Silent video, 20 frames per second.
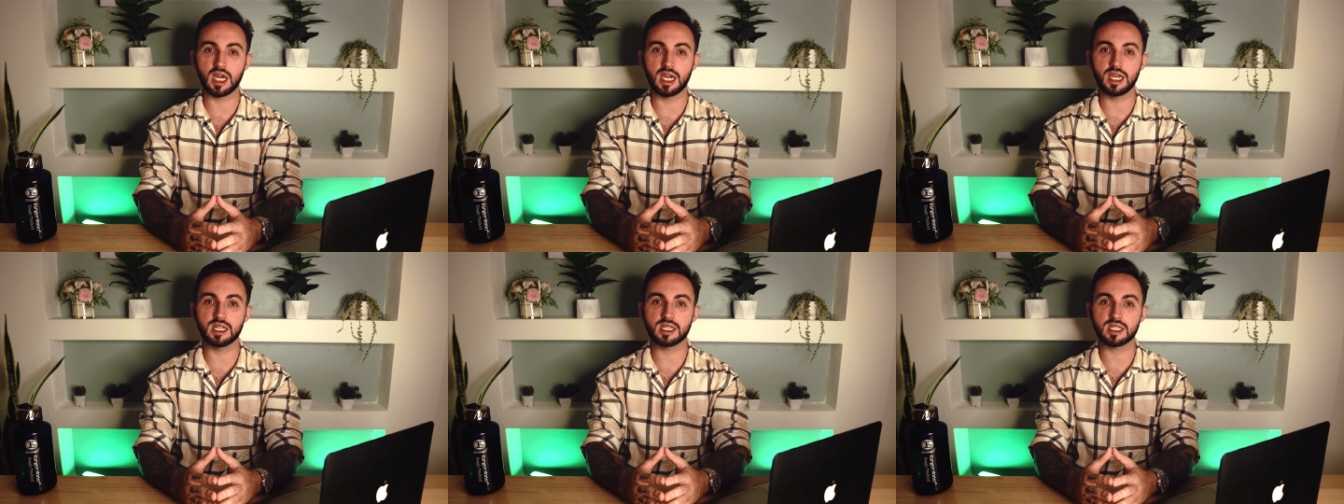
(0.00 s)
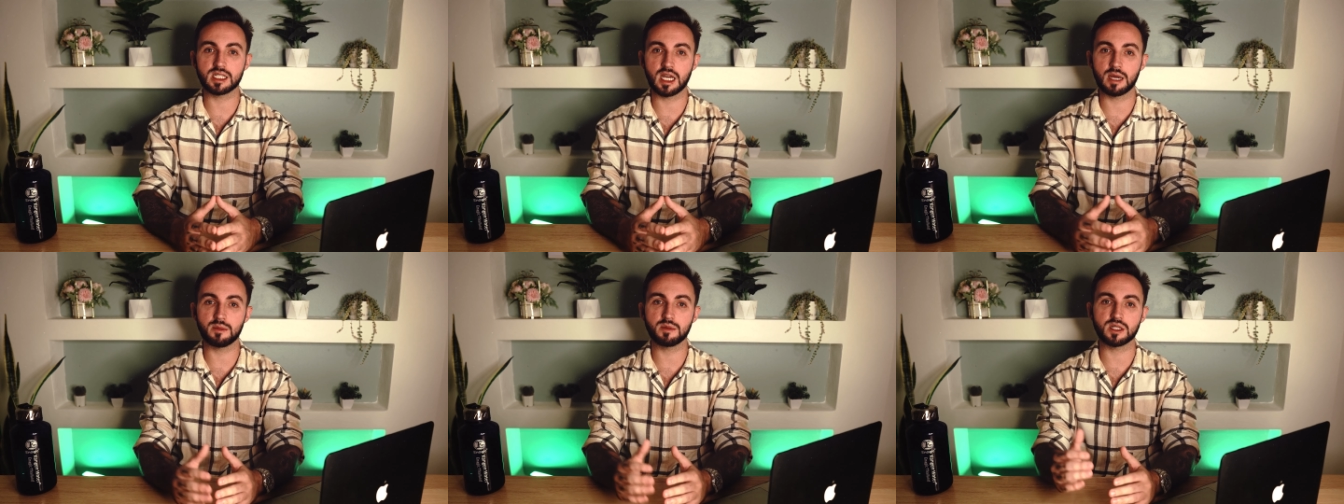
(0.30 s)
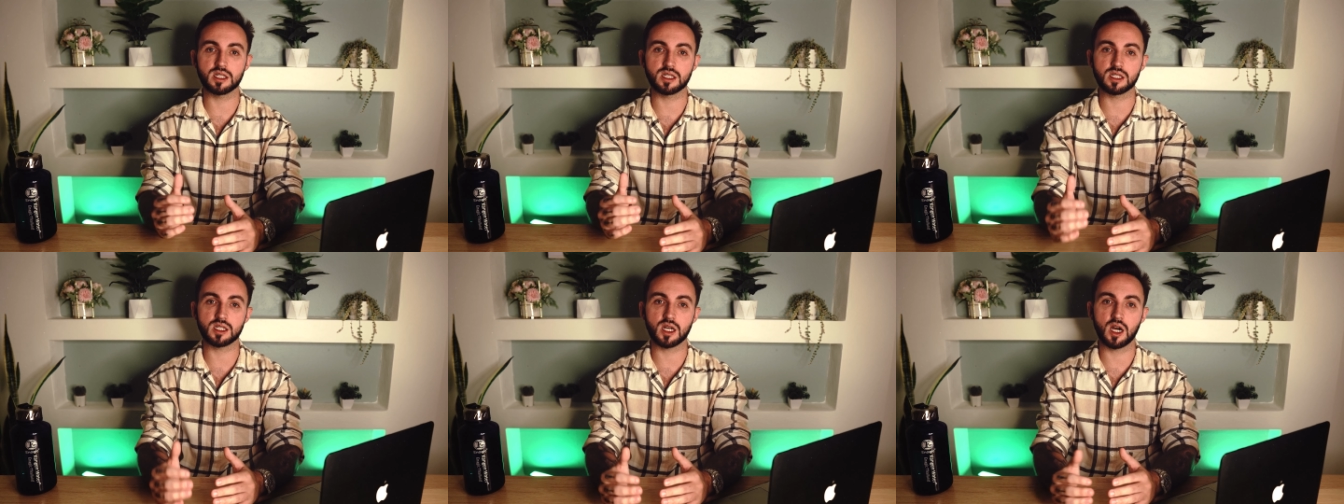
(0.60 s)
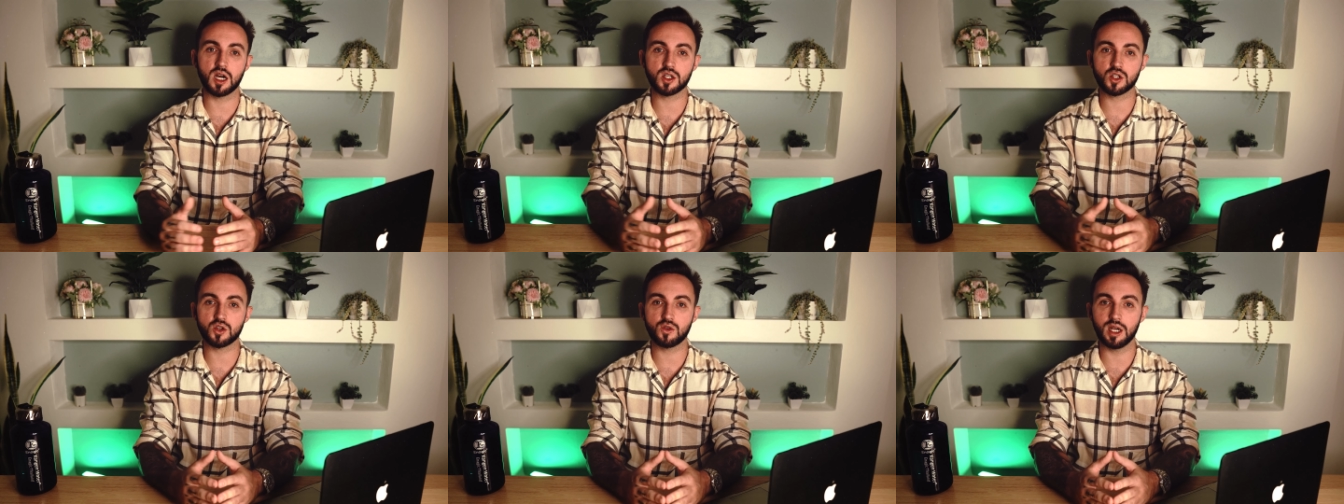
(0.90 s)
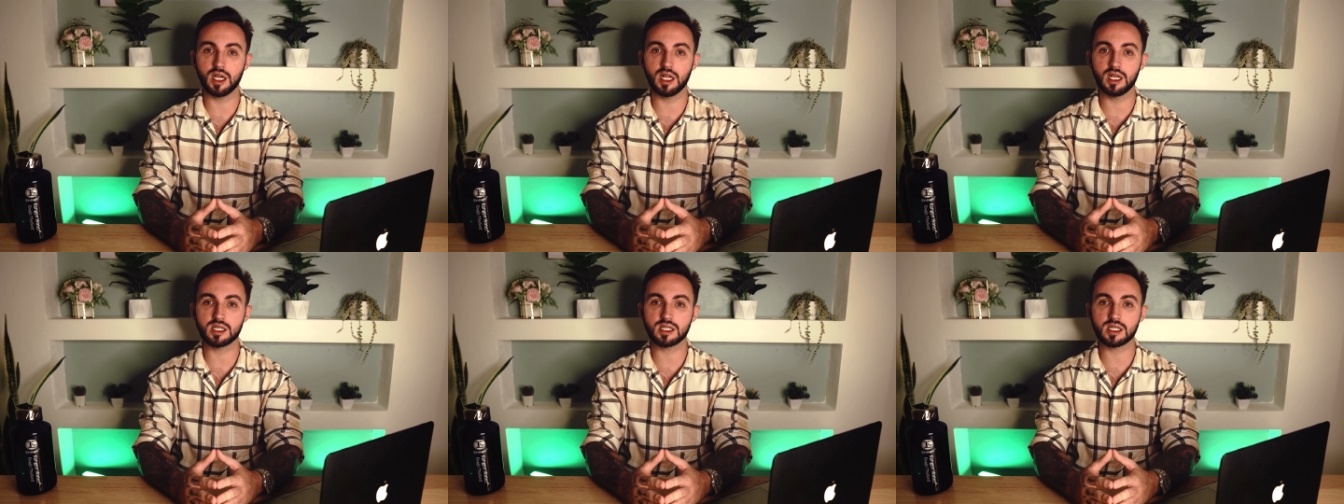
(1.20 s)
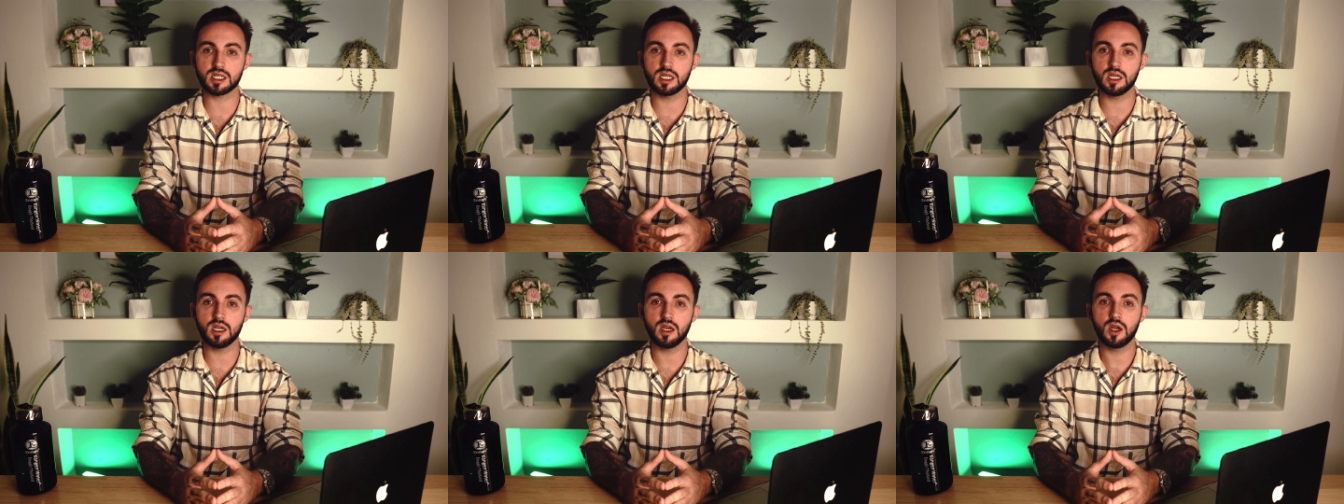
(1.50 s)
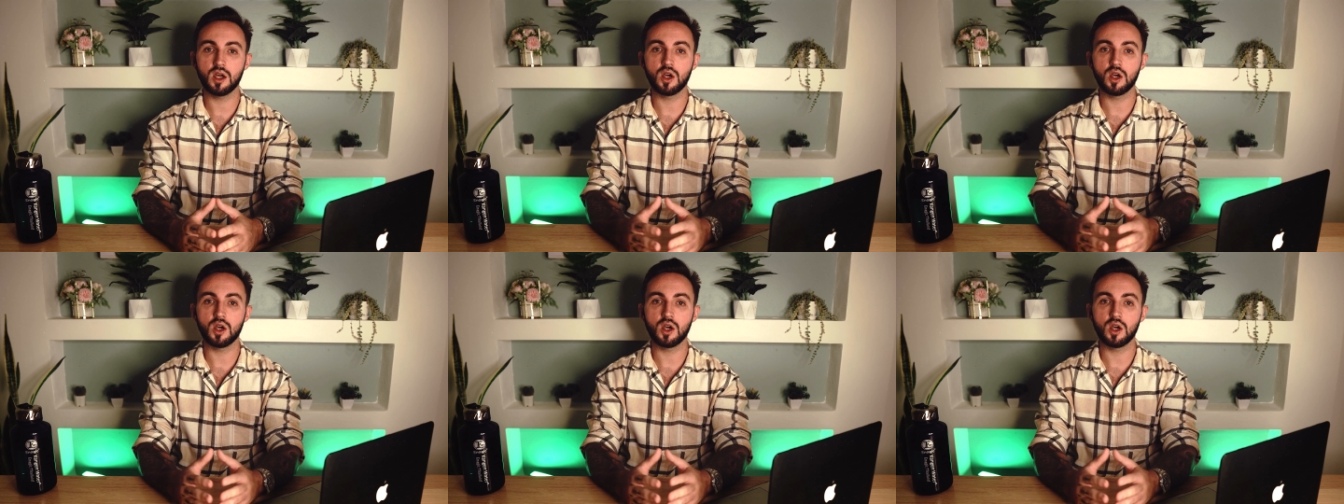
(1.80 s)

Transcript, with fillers: 8 steps to start your LLC,